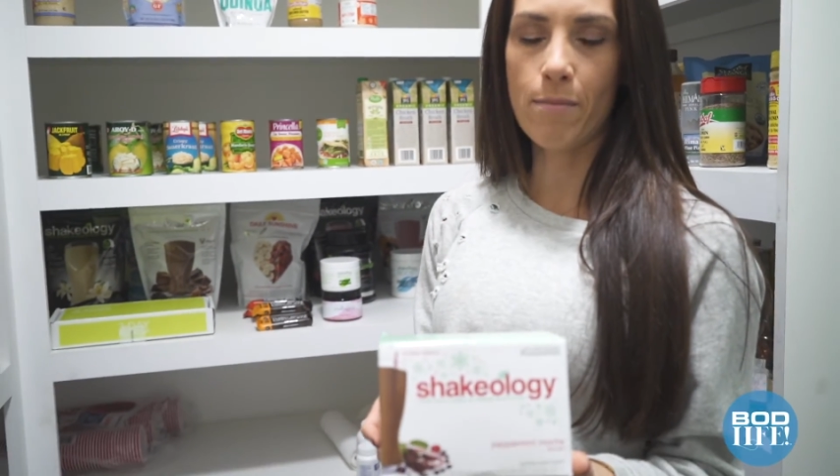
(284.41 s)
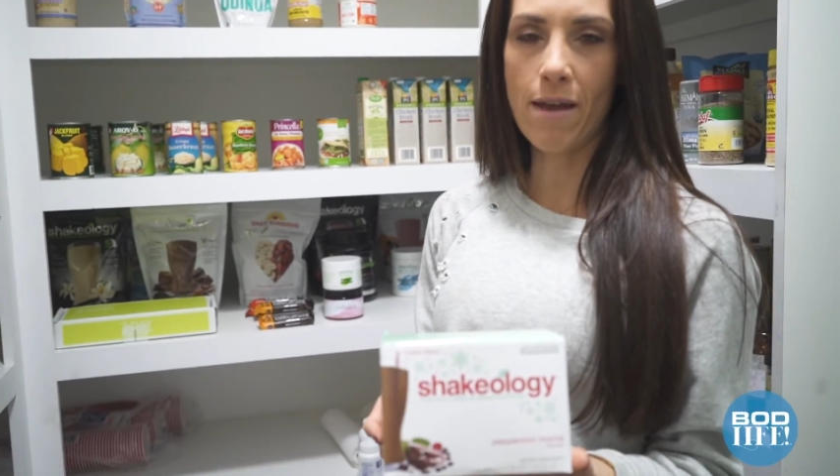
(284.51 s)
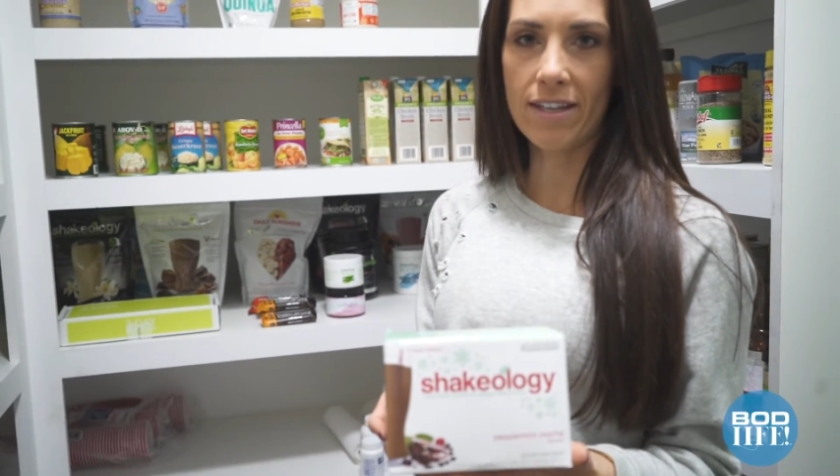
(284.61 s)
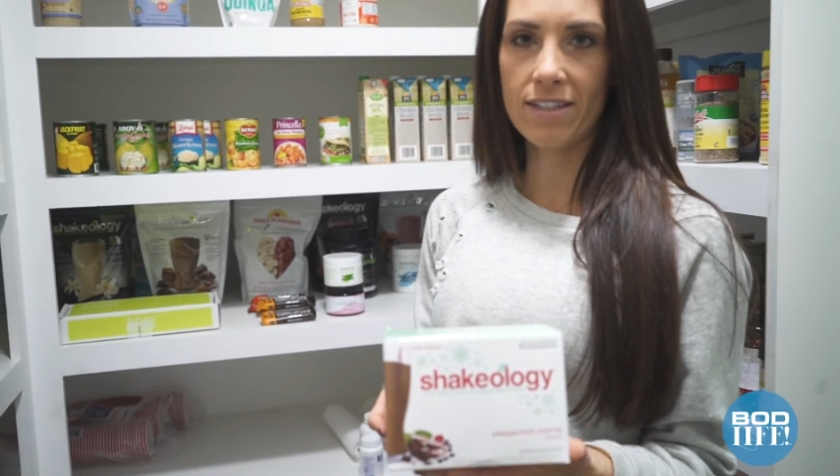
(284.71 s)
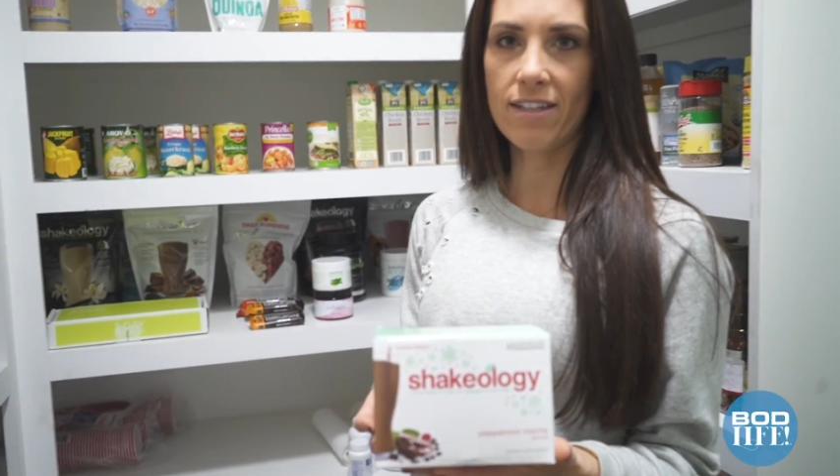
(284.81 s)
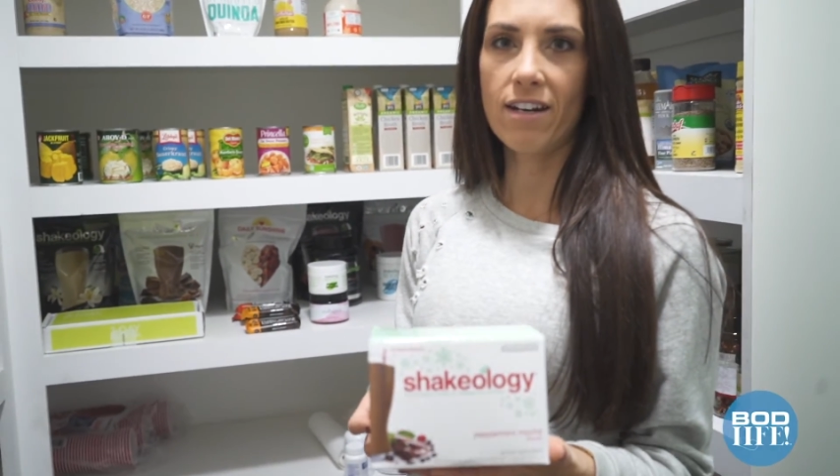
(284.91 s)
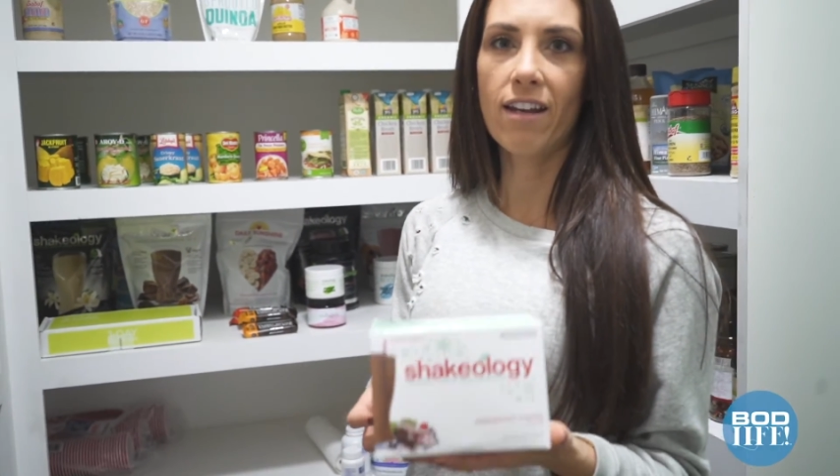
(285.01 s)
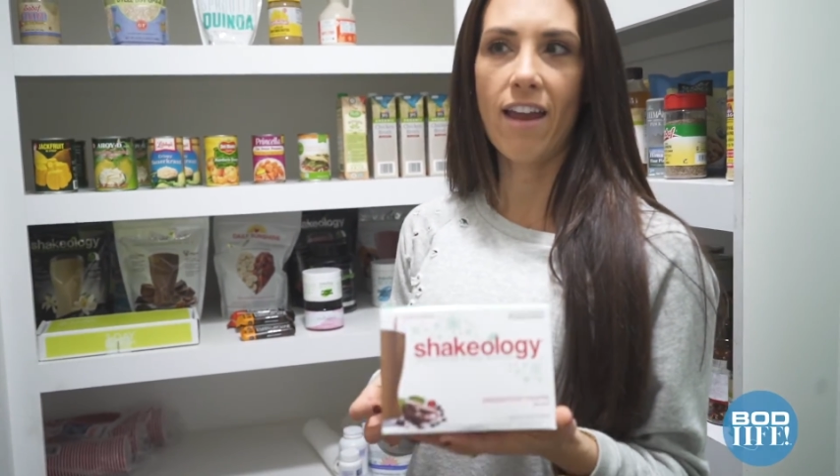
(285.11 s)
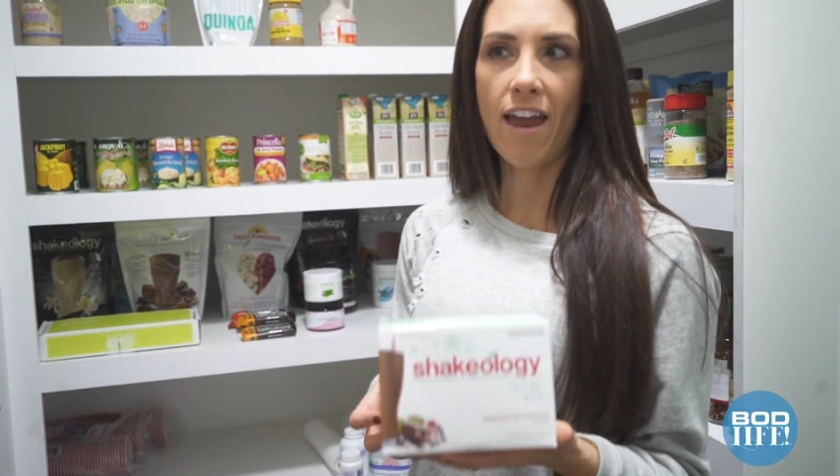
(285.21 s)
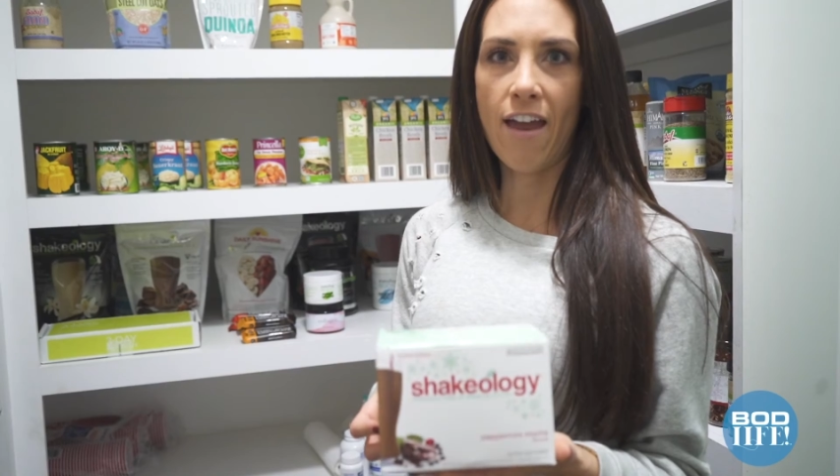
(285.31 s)
best
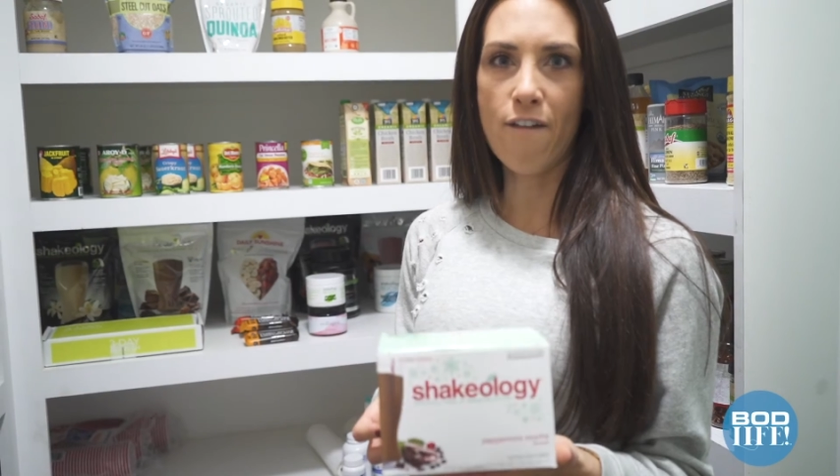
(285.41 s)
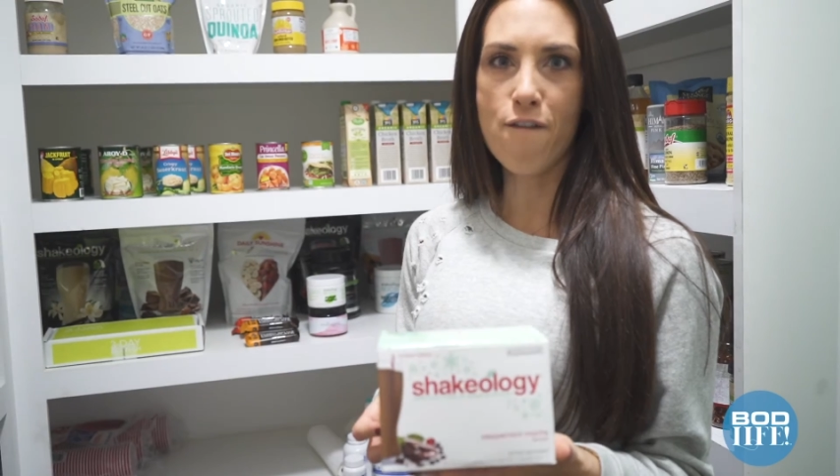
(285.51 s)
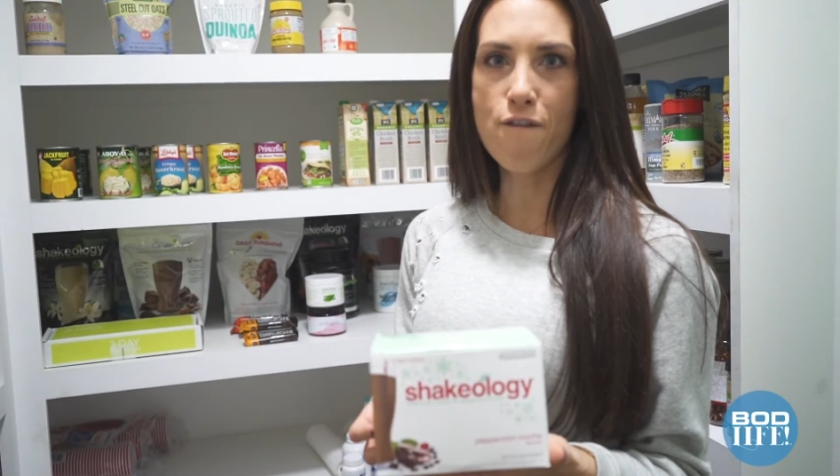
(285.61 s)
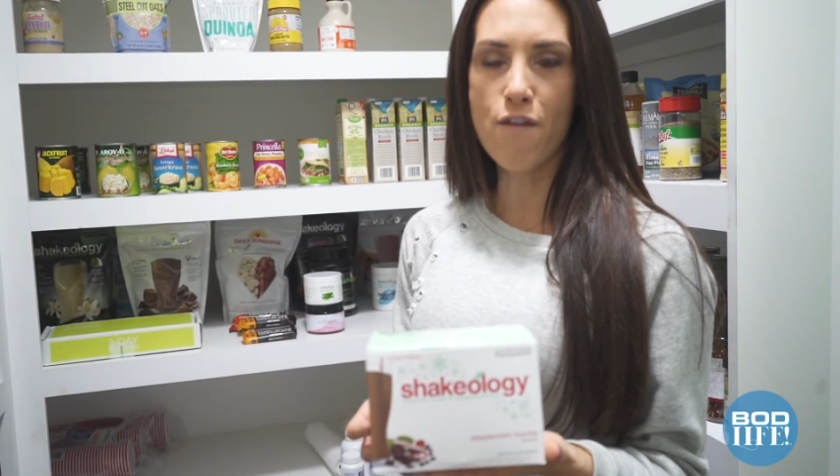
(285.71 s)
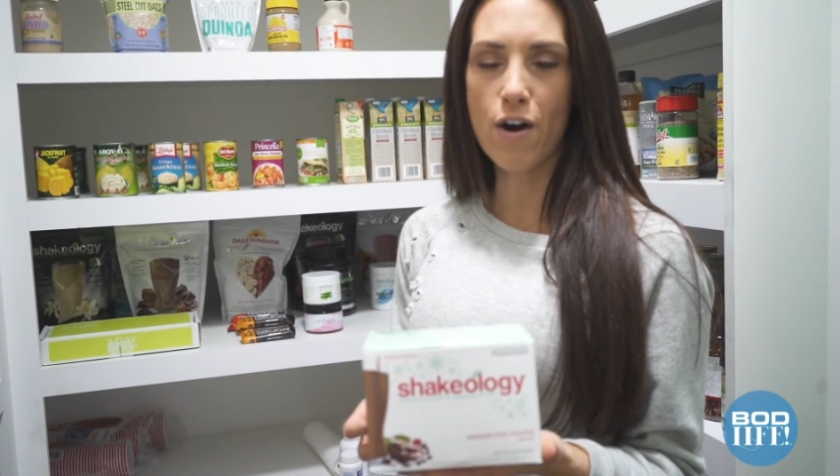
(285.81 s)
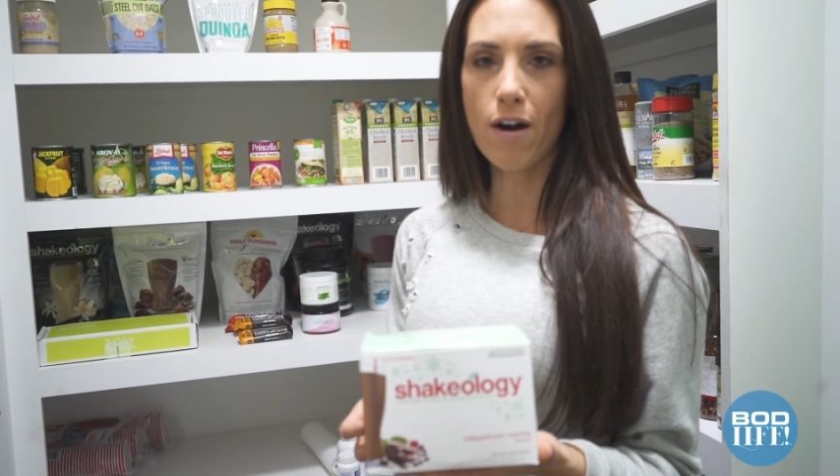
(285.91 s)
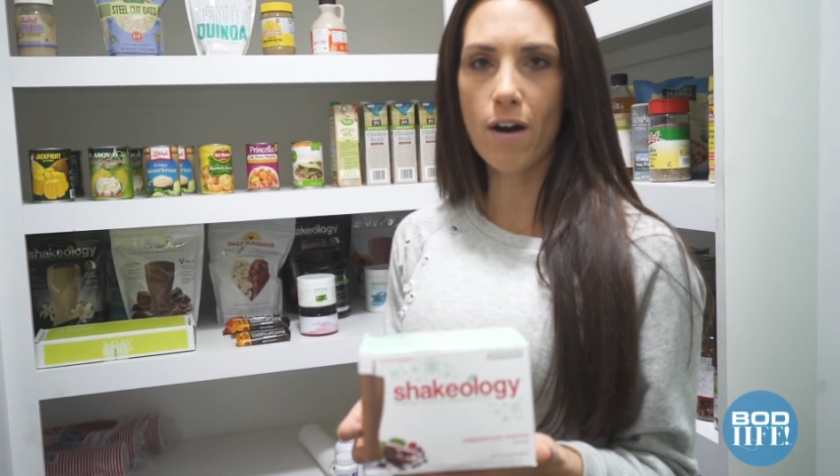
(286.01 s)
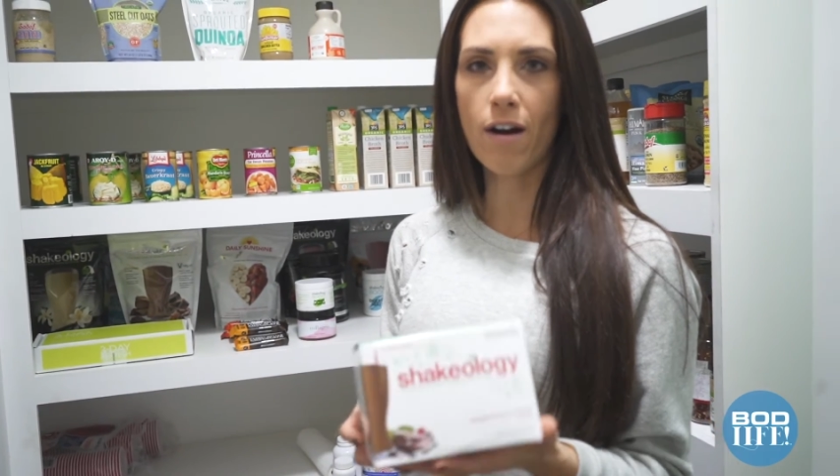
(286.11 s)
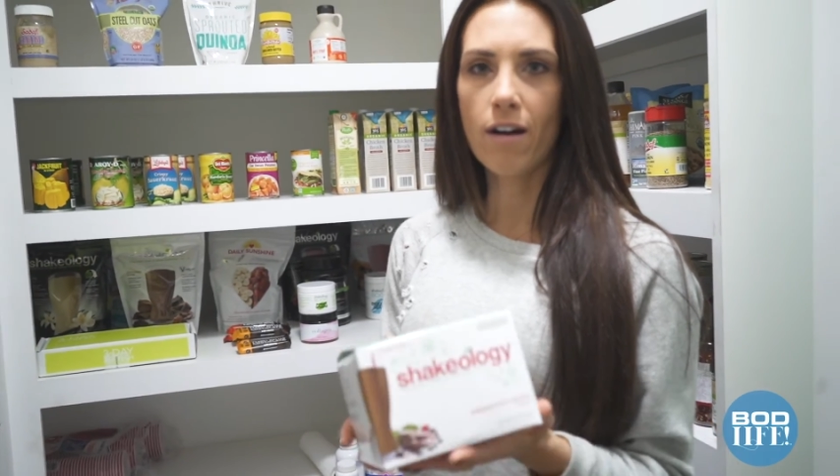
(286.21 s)
ever.